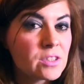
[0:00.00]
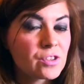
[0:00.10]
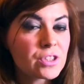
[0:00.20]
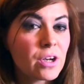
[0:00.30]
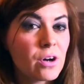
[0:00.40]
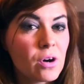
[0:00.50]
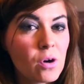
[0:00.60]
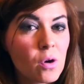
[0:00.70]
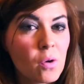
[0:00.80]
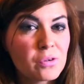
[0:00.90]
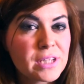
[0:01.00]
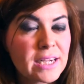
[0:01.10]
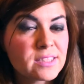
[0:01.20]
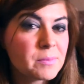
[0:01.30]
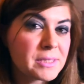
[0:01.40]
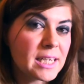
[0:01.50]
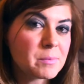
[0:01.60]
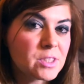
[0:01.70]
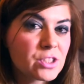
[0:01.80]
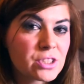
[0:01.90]
so that is something that
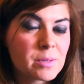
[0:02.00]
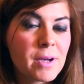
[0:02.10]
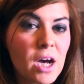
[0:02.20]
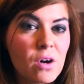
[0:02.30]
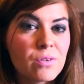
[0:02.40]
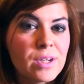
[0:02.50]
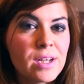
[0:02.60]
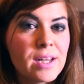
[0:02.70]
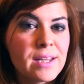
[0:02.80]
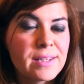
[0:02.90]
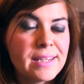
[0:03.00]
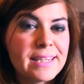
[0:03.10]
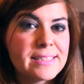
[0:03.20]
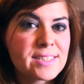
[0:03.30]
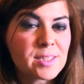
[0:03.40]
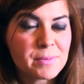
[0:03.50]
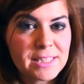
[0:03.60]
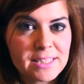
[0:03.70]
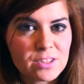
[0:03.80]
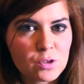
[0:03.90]
I'm concerned about. It is
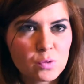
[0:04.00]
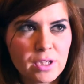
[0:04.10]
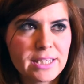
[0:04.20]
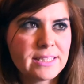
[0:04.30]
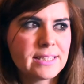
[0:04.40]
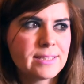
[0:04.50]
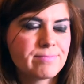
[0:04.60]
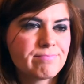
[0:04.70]
something that's like,